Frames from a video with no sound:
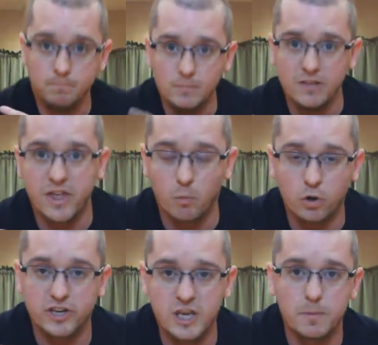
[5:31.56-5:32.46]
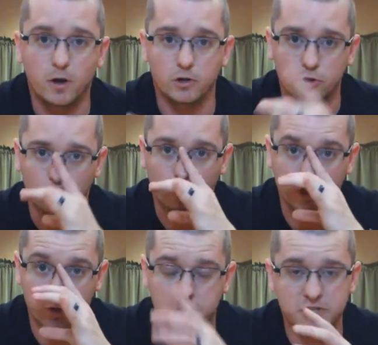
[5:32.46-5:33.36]
that we're keeping our shoulder in a
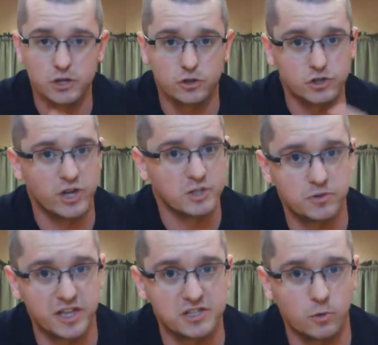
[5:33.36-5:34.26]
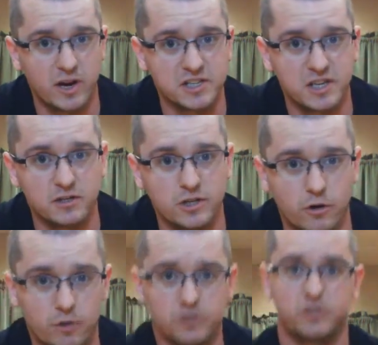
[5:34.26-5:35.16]
good position. So that's what that serratus anterior
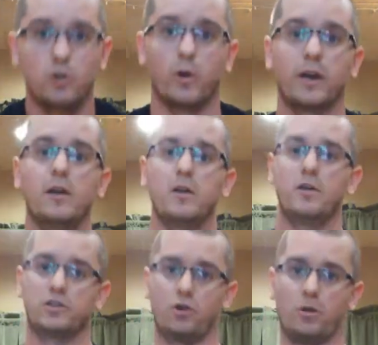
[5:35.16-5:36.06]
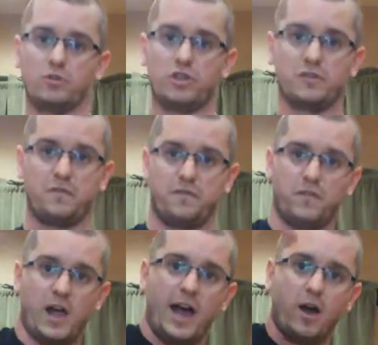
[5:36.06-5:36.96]
is doing. So your arm just doesn't
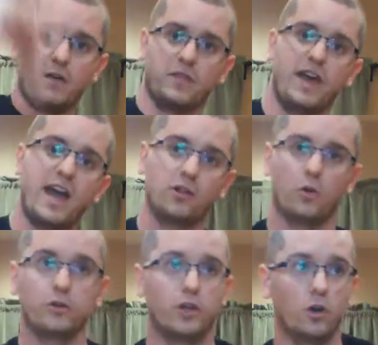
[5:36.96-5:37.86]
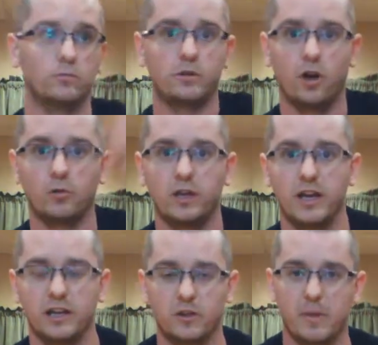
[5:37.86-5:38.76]
fly off the handle and go,
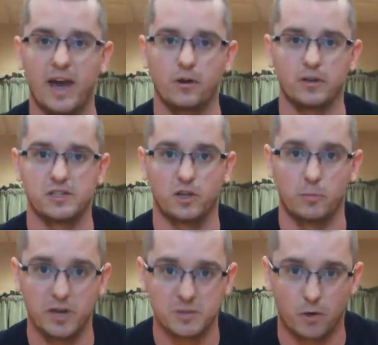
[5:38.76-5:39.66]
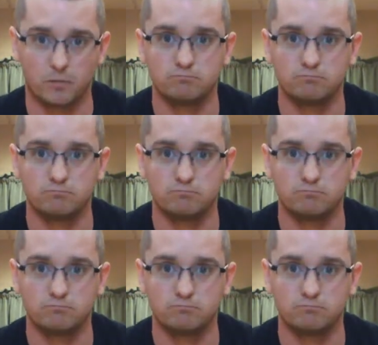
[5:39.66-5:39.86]
hitting the batter instead of the baseball.